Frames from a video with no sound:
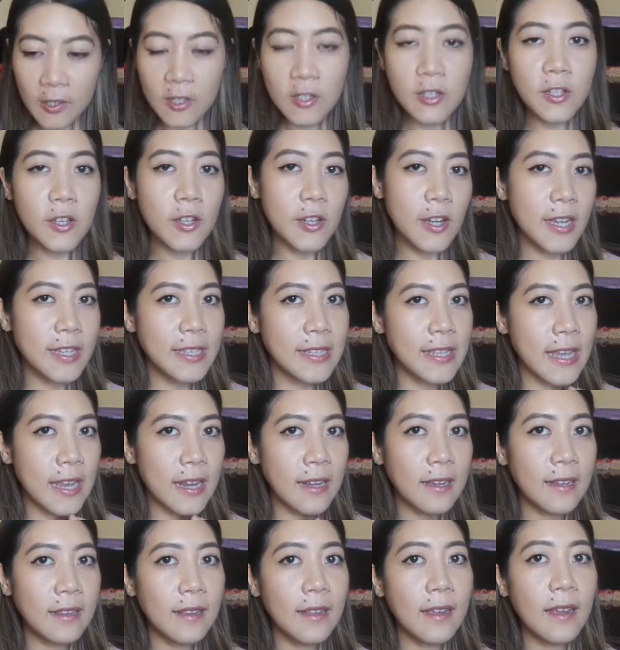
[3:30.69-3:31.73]
So
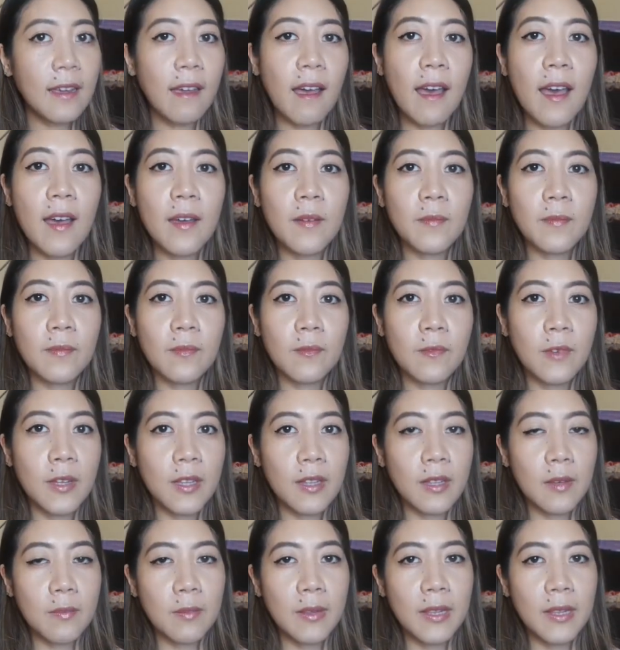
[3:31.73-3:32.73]
aesthetically, I'm really